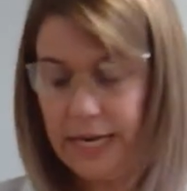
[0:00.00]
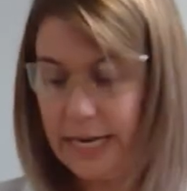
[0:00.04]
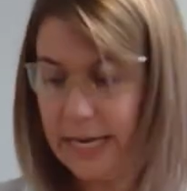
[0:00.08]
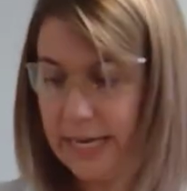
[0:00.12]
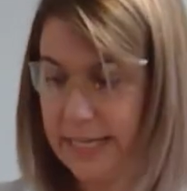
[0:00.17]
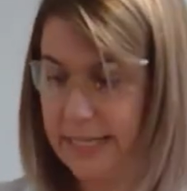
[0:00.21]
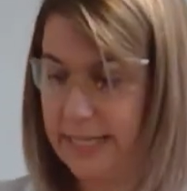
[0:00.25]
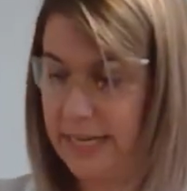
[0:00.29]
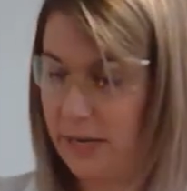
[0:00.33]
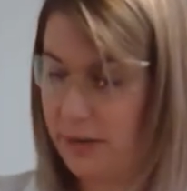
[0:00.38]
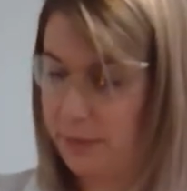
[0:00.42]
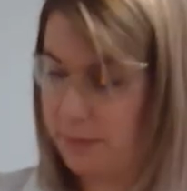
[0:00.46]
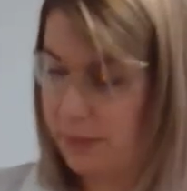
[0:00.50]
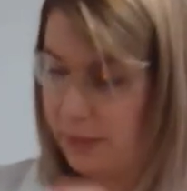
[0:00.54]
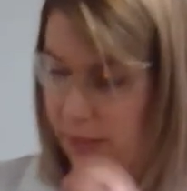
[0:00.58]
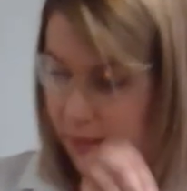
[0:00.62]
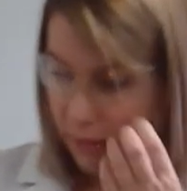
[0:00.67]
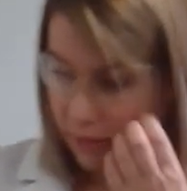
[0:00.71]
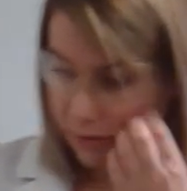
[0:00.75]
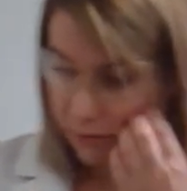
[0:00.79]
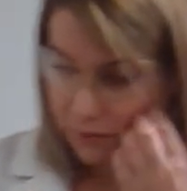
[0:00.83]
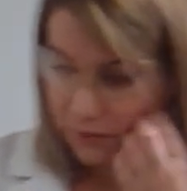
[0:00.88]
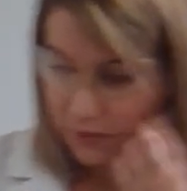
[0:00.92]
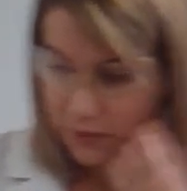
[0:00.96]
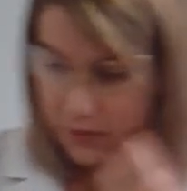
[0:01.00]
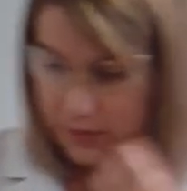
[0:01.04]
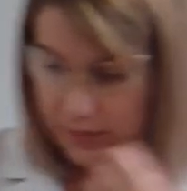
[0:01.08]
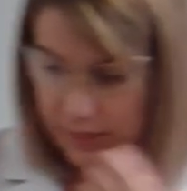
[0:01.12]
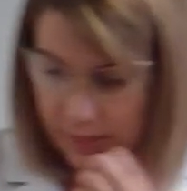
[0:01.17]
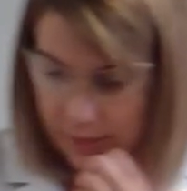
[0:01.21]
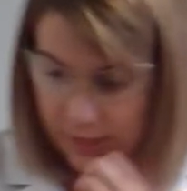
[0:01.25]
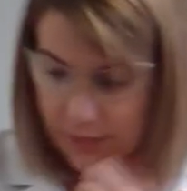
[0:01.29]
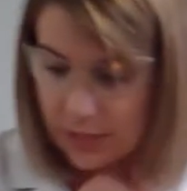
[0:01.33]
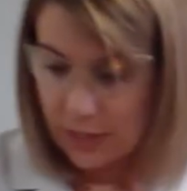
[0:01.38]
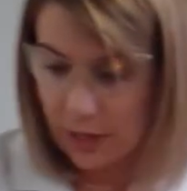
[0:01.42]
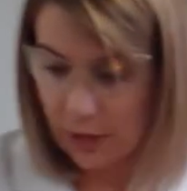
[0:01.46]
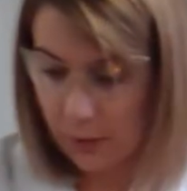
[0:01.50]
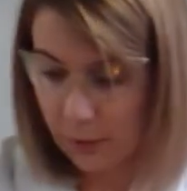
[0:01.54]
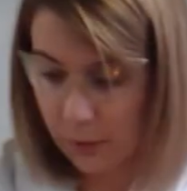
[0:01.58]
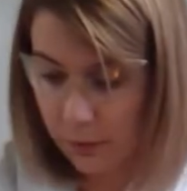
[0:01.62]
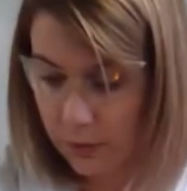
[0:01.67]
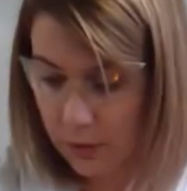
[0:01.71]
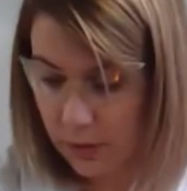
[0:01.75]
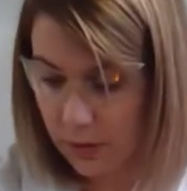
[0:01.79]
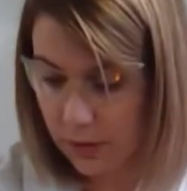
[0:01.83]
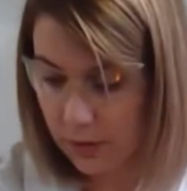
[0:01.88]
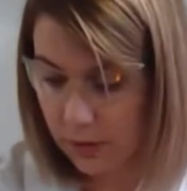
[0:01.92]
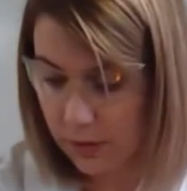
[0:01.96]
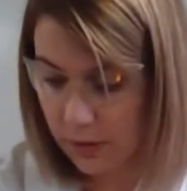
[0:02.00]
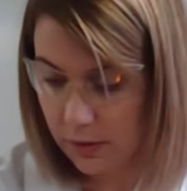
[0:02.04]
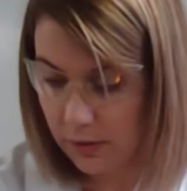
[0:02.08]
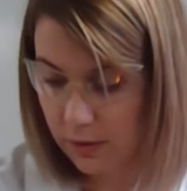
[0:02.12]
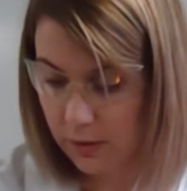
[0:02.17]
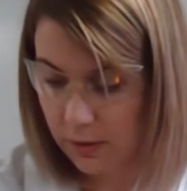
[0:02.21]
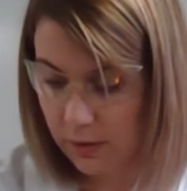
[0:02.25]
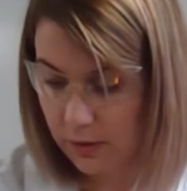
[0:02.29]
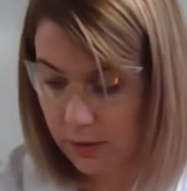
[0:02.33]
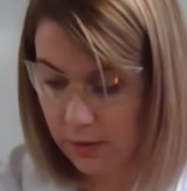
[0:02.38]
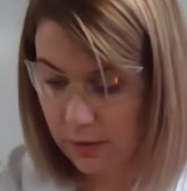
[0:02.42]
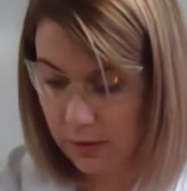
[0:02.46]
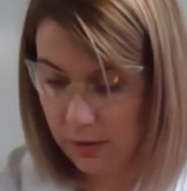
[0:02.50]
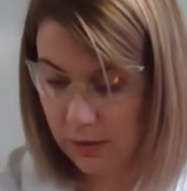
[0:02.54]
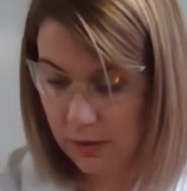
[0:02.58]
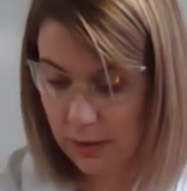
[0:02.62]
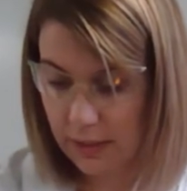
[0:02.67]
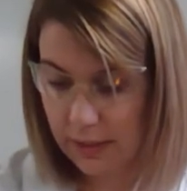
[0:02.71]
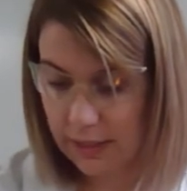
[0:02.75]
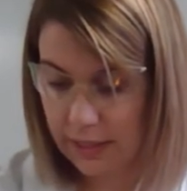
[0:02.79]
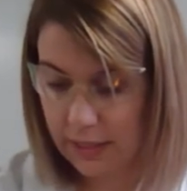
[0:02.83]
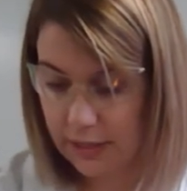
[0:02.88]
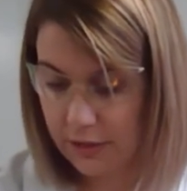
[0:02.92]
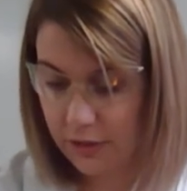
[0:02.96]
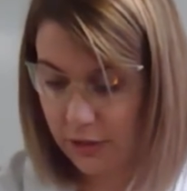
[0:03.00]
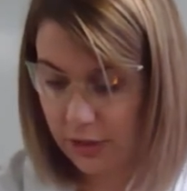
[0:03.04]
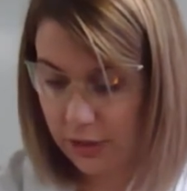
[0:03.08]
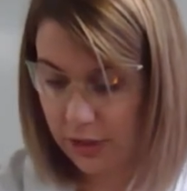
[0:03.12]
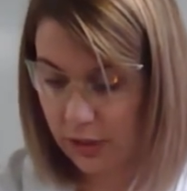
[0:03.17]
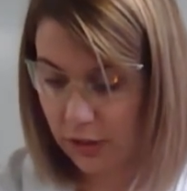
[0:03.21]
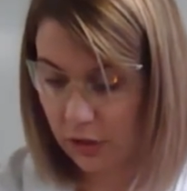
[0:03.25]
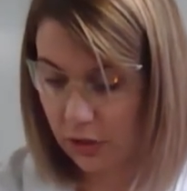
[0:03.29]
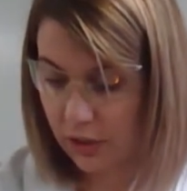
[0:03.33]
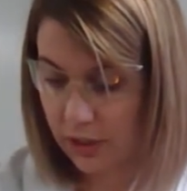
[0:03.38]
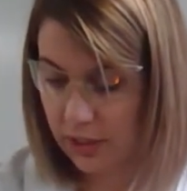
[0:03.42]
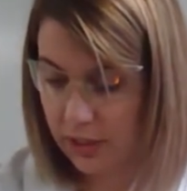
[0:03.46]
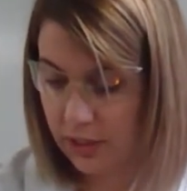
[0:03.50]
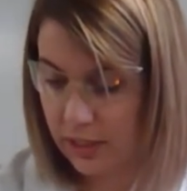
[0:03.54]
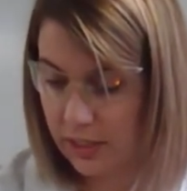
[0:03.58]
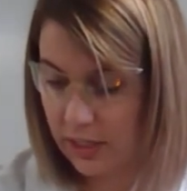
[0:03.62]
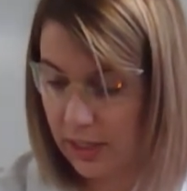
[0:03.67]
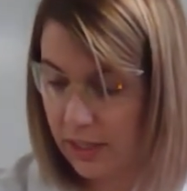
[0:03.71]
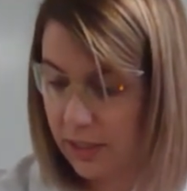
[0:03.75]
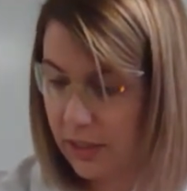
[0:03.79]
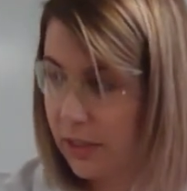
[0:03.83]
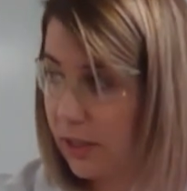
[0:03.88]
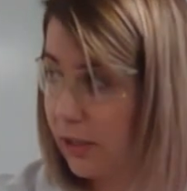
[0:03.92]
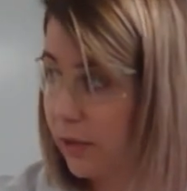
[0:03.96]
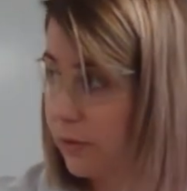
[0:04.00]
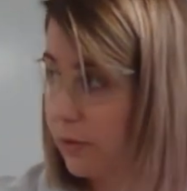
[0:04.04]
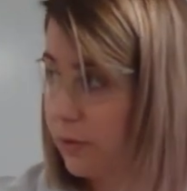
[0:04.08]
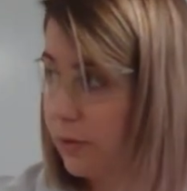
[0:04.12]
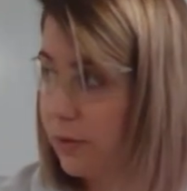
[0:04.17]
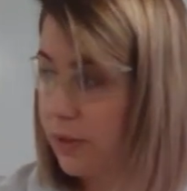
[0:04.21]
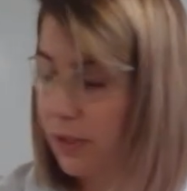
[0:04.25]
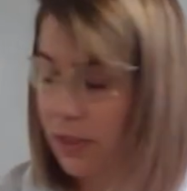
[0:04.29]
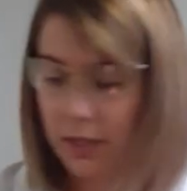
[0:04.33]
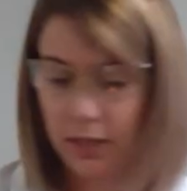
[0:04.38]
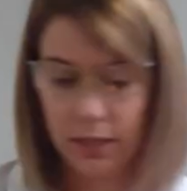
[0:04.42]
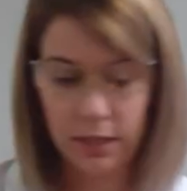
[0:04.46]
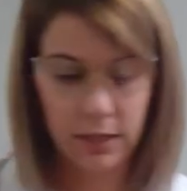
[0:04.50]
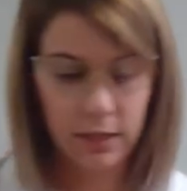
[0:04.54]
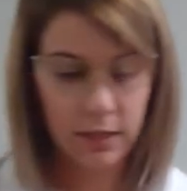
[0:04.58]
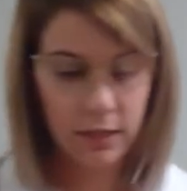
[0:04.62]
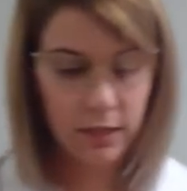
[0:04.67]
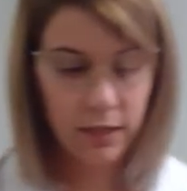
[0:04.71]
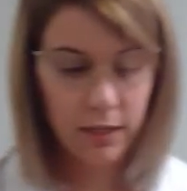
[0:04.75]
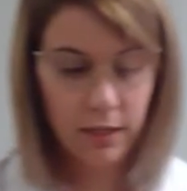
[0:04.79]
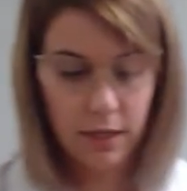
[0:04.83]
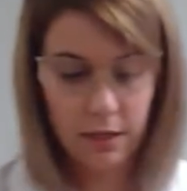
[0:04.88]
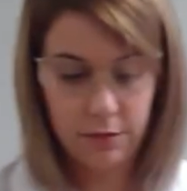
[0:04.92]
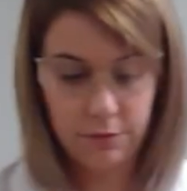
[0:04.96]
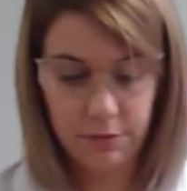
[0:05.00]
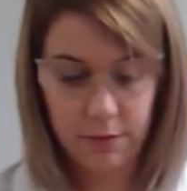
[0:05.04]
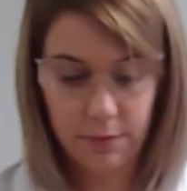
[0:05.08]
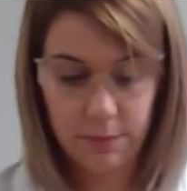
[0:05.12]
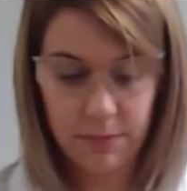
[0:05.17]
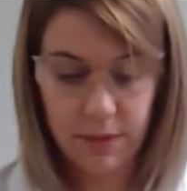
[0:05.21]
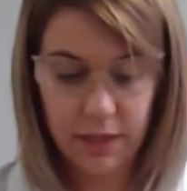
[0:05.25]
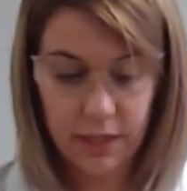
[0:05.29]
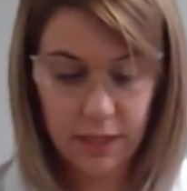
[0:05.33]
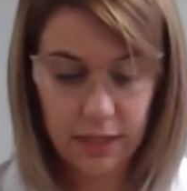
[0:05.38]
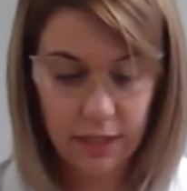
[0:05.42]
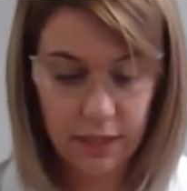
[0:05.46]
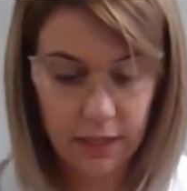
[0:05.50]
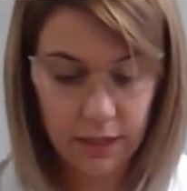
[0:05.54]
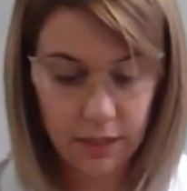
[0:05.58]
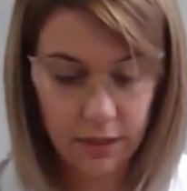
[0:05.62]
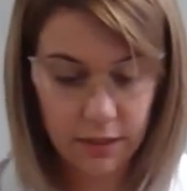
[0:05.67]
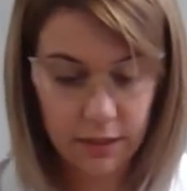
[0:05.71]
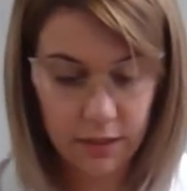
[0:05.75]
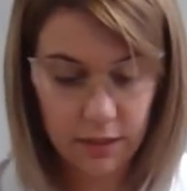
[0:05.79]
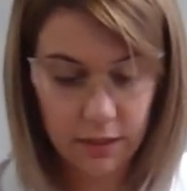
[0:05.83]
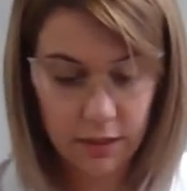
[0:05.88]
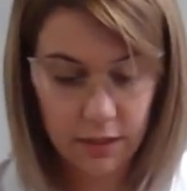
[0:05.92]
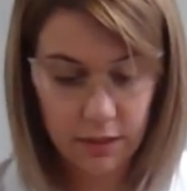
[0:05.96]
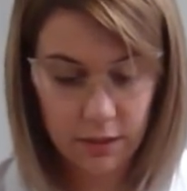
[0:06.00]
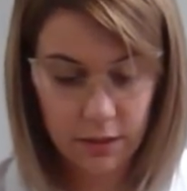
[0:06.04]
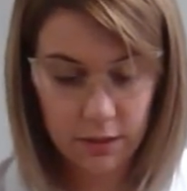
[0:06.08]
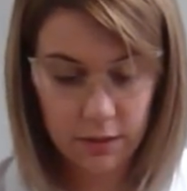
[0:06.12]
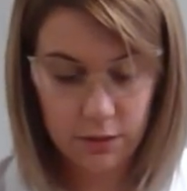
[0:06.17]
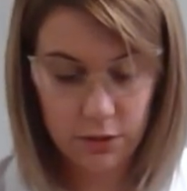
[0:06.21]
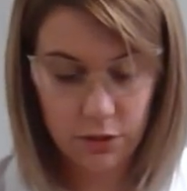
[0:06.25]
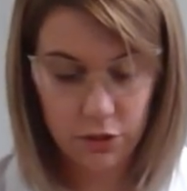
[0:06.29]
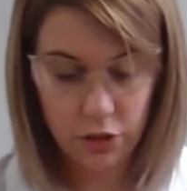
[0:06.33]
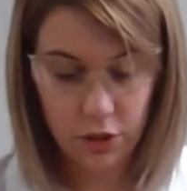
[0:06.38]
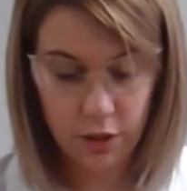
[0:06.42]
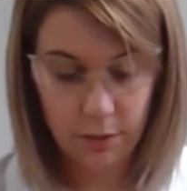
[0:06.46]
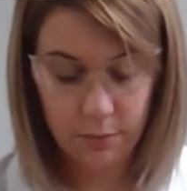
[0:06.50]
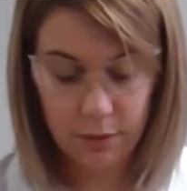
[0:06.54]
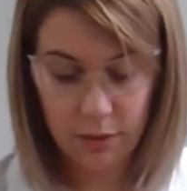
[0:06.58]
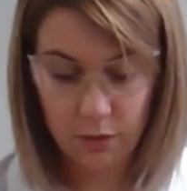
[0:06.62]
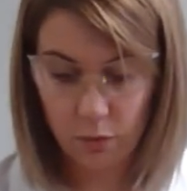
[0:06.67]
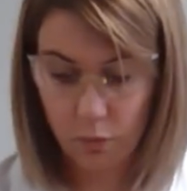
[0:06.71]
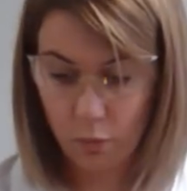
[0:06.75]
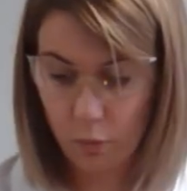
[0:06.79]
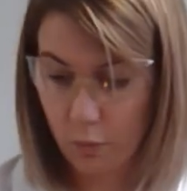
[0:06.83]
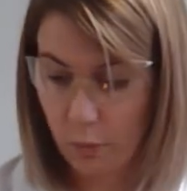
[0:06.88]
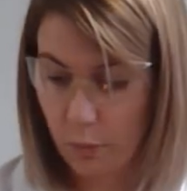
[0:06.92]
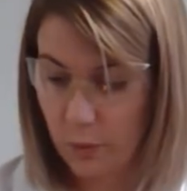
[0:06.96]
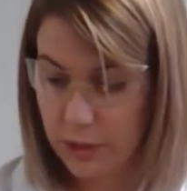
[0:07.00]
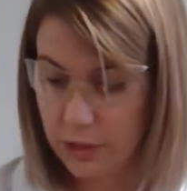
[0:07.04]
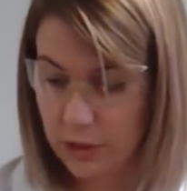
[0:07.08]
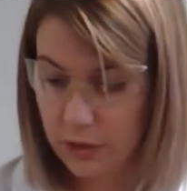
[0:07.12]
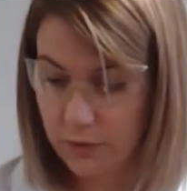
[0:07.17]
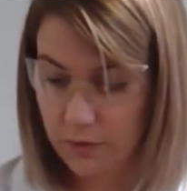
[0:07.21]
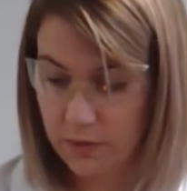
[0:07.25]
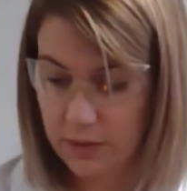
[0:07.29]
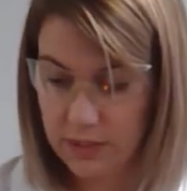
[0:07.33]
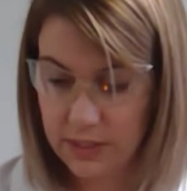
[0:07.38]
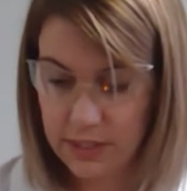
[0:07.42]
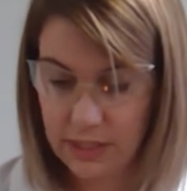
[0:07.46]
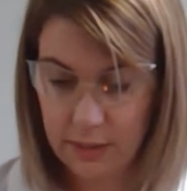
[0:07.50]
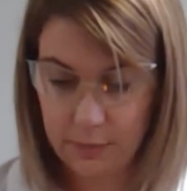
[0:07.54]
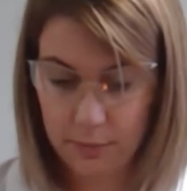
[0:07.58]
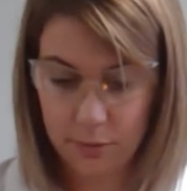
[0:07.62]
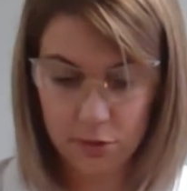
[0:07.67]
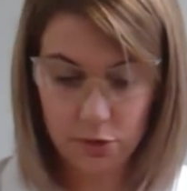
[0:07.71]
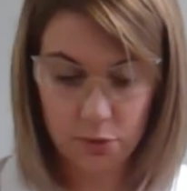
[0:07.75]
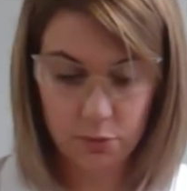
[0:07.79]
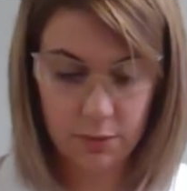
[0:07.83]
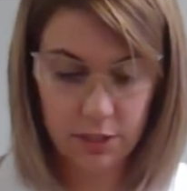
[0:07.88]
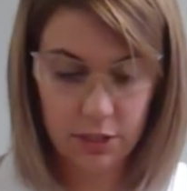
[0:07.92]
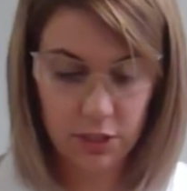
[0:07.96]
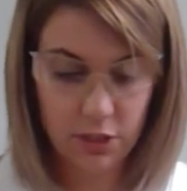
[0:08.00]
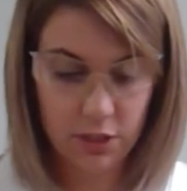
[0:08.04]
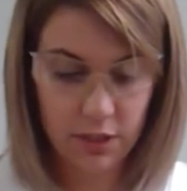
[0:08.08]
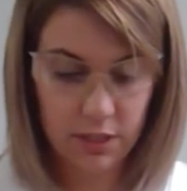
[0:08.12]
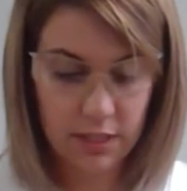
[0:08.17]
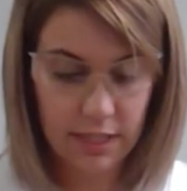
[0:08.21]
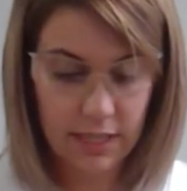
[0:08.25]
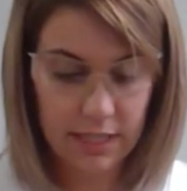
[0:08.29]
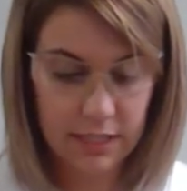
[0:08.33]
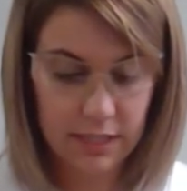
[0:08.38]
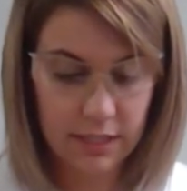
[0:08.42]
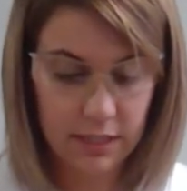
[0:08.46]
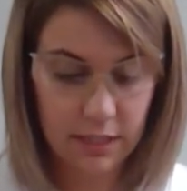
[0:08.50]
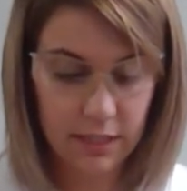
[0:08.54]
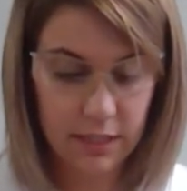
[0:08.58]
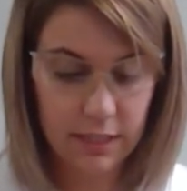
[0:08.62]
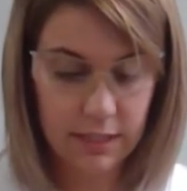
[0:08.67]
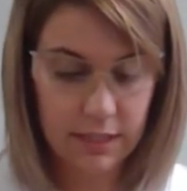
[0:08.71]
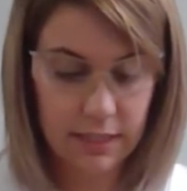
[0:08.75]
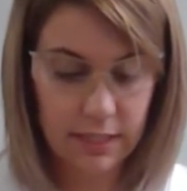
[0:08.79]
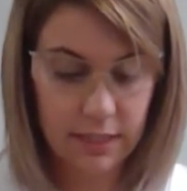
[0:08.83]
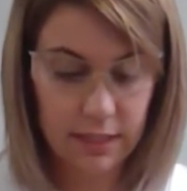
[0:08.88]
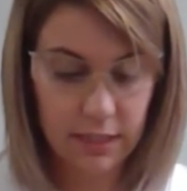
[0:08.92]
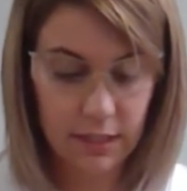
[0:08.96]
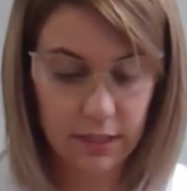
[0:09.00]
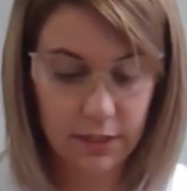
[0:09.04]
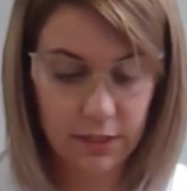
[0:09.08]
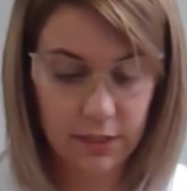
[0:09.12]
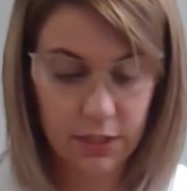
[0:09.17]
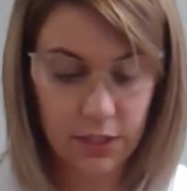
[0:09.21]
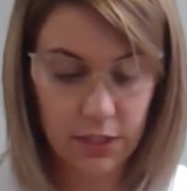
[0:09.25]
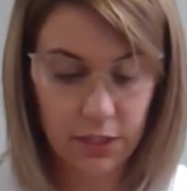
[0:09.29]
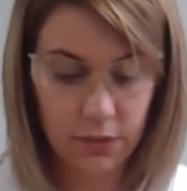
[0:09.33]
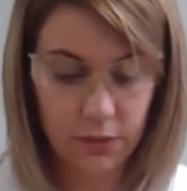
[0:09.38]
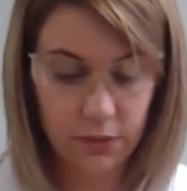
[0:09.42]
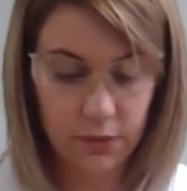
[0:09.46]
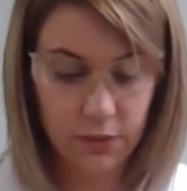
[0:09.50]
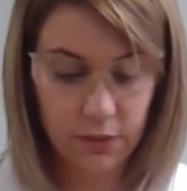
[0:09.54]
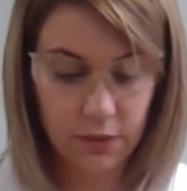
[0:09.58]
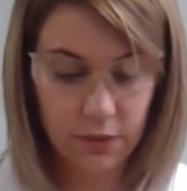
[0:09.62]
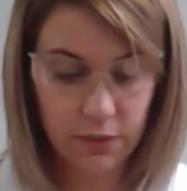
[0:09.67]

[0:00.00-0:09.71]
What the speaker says: And now I'm going to give you the unknown. Again, you're going to look at the unknown and from there determine which of the samples we just tested is in the unknown.